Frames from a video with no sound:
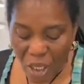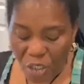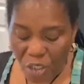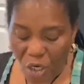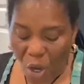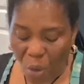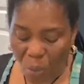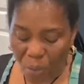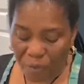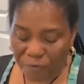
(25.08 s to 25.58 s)

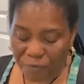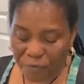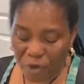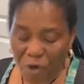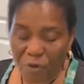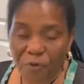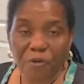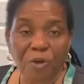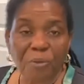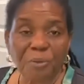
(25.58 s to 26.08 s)
Now, if
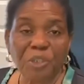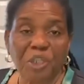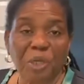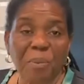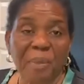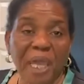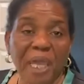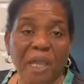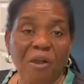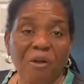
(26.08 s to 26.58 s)
you're from
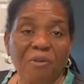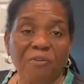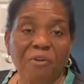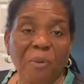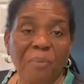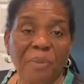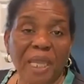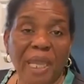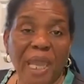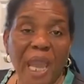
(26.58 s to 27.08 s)
Jamaica or
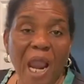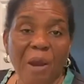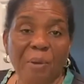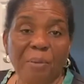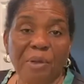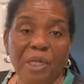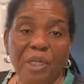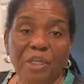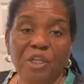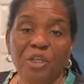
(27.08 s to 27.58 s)
from the
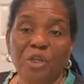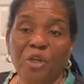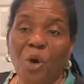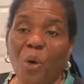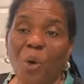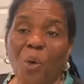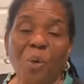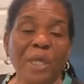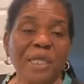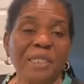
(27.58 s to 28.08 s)
Caribbean, you
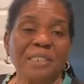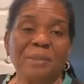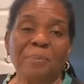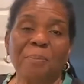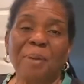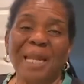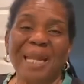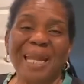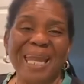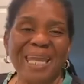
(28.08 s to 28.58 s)
know it's
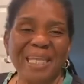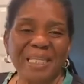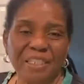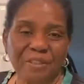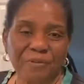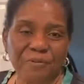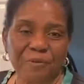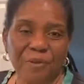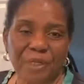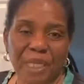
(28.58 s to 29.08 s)

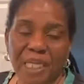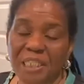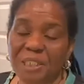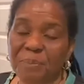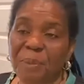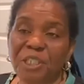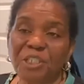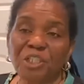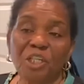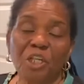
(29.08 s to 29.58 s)
plentiful,
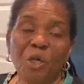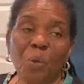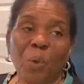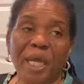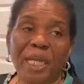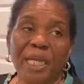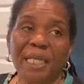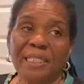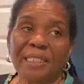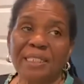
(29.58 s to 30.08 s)
especially
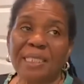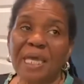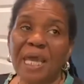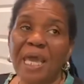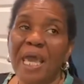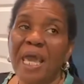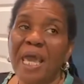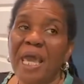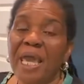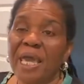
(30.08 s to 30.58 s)
when it's
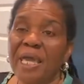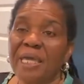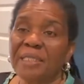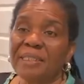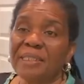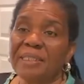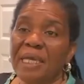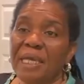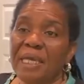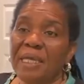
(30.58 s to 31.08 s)

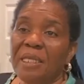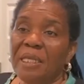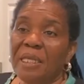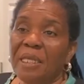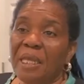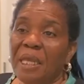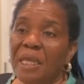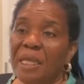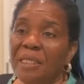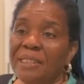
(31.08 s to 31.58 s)

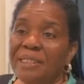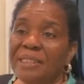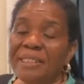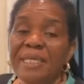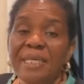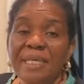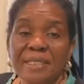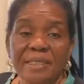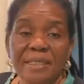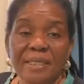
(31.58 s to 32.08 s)
in
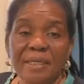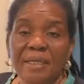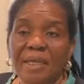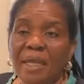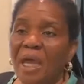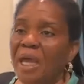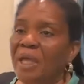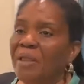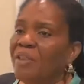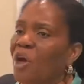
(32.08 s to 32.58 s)

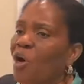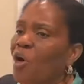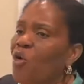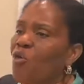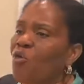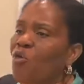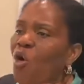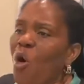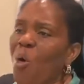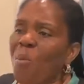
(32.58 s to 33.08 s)
season, the
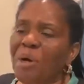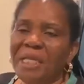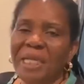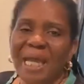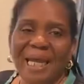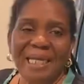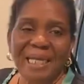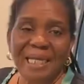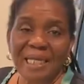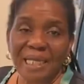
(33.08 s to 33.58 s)
aroma
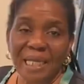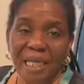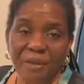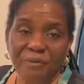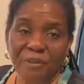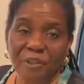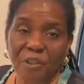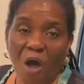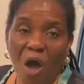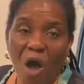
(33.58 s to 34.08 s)
that it
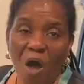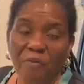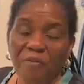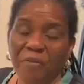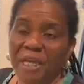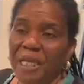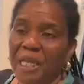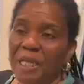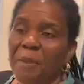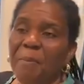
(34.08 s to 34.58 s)
gives
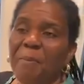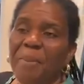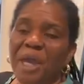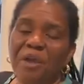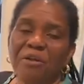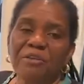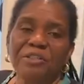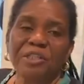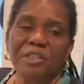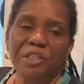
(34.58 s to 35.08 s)
off, and it
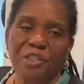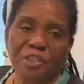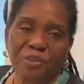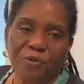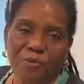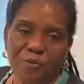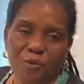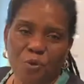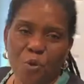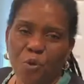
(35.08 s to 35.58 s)
bears this
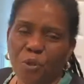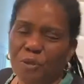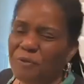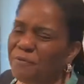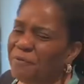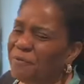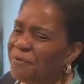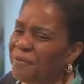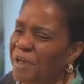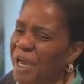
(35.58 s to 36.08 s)

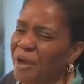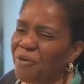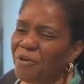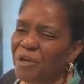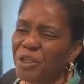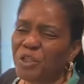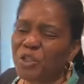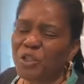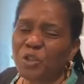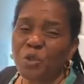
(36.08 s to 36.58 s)
fruit,
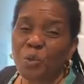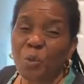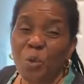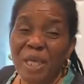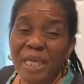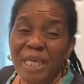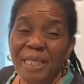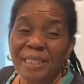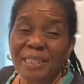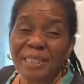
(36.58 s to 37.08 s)
very
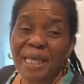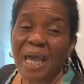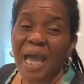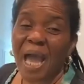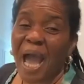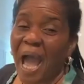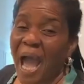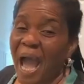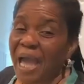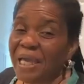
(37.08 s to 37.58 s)
sweet,
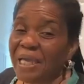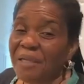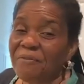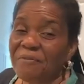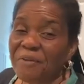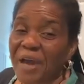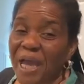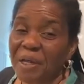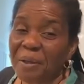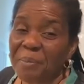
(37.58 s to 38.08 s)
high in
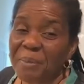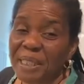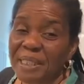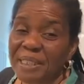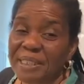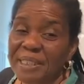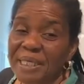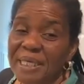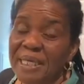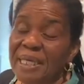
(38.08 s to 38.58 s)
vitamin
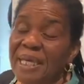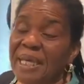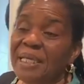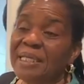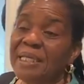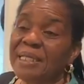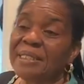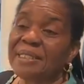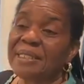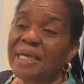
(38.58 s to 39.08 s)
C.
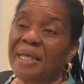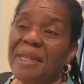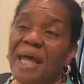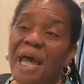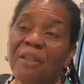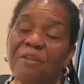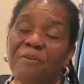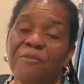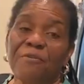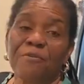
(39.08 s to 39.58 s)
It is said
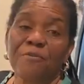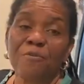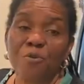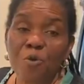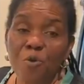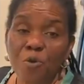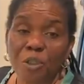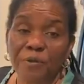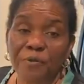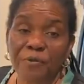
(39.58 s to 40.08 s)
that the
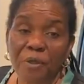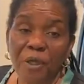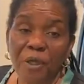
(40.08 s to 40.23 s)
fruit,